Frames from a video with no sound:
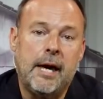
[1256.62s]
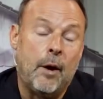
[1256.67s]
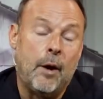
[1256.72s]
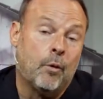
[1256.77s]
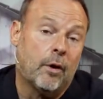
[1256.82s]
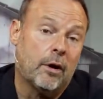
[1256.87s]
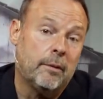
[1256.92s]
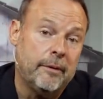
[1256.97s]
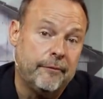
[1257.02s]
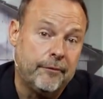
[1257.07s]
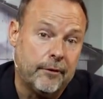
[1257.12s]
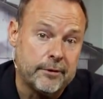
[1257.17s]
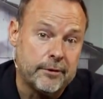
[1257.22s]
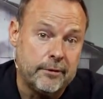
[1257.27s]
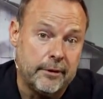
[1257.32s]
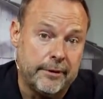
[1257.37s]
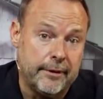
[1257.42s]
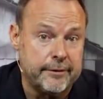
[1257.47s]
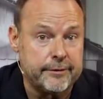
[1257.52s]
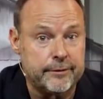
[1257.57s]
And we're going to be 1
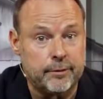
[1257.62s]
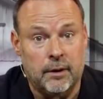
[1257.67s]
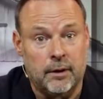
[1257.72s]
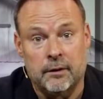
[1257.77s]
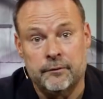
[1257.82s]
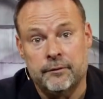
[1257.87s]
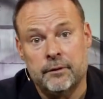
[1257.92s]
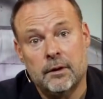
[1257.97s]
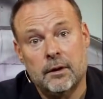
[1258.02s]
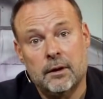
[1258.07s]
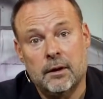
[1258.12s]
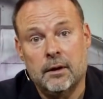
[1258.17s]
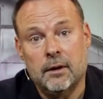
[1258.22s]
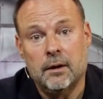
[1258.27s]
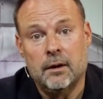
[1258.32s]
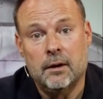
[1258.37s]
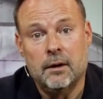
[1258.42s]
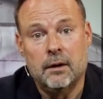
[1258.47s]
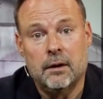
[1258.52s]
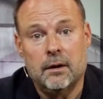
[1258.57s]
Corinthians 12.
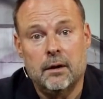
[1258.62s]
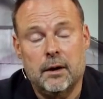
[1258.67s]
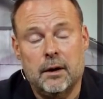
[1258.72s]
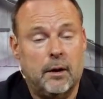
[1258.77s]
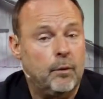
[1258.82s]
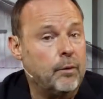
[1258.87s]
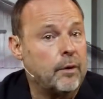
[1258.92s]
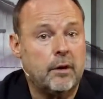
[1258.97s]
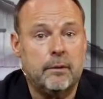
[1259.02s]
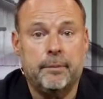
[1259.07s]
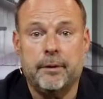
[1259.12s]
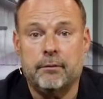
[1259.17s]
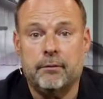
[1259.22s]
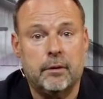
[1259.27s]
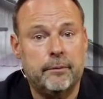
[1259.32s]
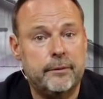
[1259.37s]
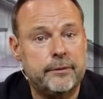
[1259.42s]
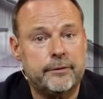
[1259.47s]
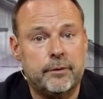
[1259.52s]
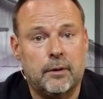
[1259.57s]
And we're going to be
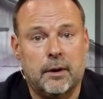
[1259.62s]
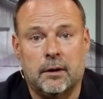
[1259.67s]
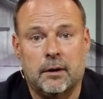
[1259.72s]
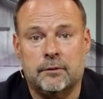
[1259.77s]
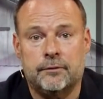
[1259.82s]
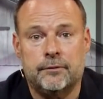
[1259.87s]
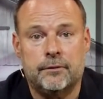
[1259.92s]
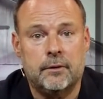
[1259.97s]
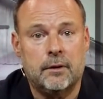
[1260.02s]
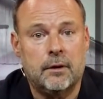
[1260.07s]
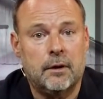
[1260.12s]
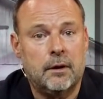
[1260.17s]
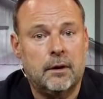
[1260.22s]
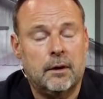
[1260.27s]
Romans 12.